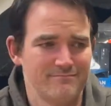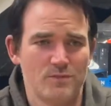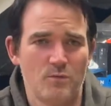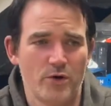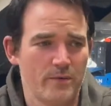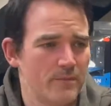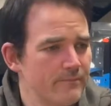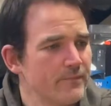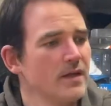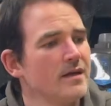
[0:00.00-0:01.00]
What more do you want?
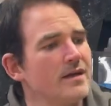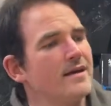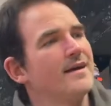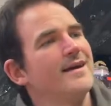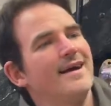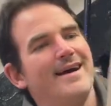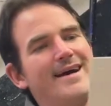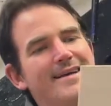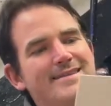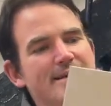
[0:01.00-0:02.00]

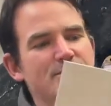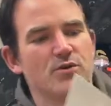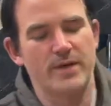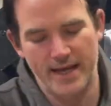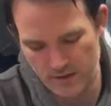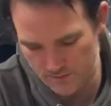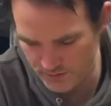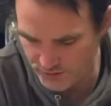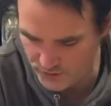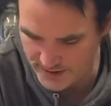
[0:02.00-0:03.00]
Uh, Deathstroke Inc. number
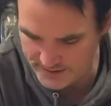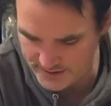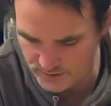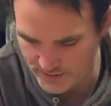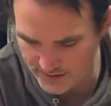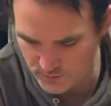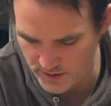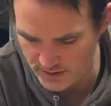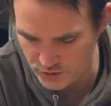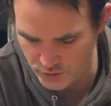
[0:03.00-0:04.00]
two hits this week as
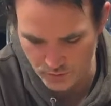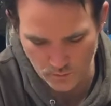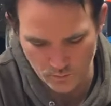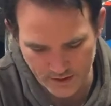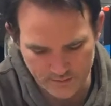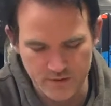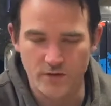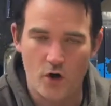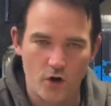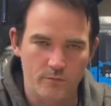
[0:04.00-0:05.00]
well. Joshua Williamson,
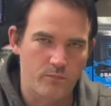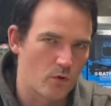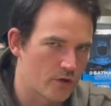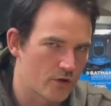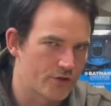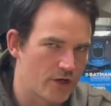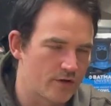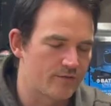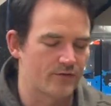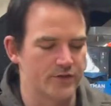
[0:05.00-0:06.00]
Howard Porter, dug
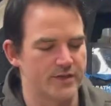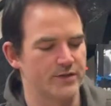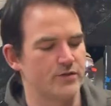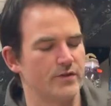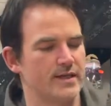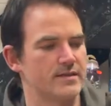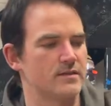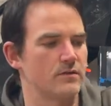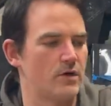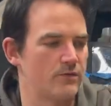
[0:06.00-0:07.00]
the first issue of this,
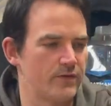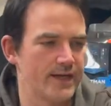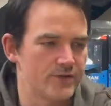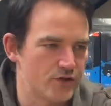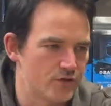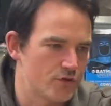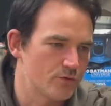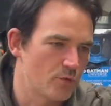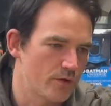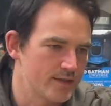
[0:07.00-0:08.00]
so hopefully issue two is
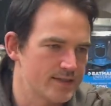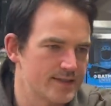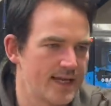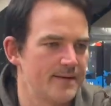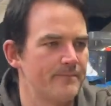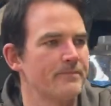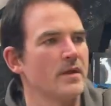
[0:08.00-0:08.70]
more of the same.